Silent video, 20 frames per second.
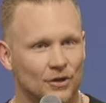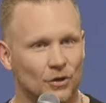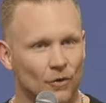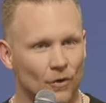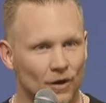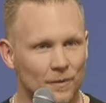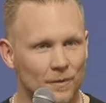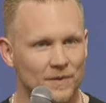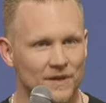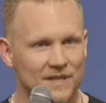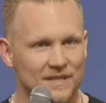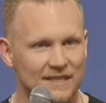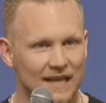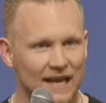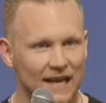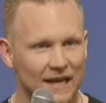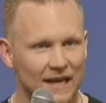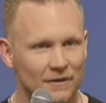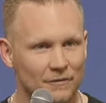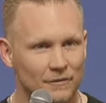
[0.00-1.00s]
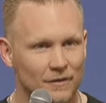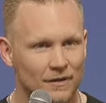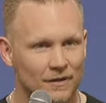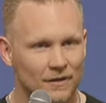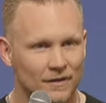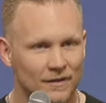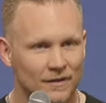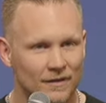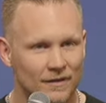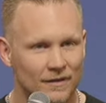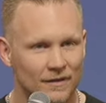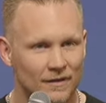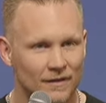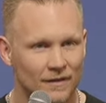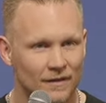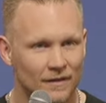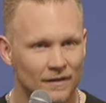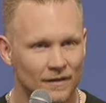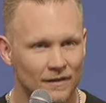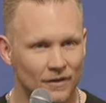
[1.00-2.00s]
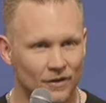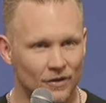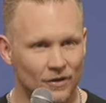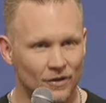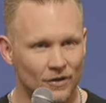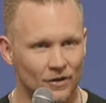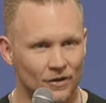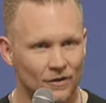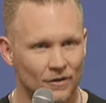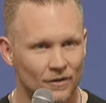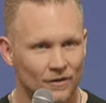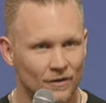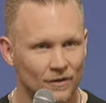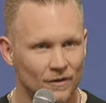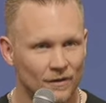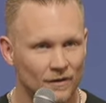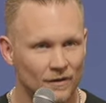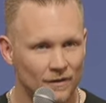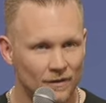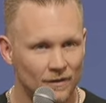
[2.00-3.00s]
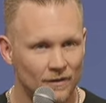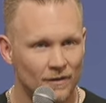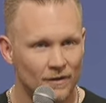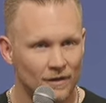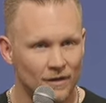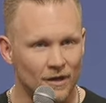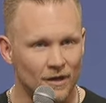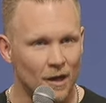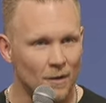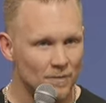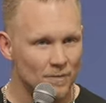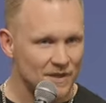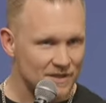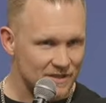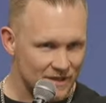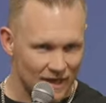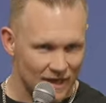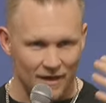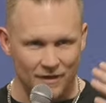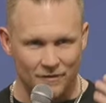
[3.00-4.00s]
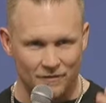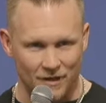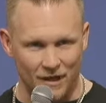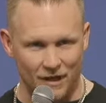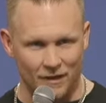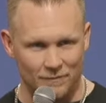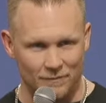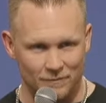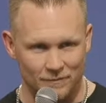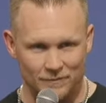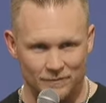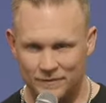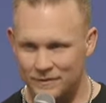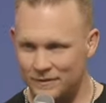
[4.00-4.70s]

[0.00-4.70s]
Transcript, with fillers: Do you want to be saved? You do? Come be saved. Come.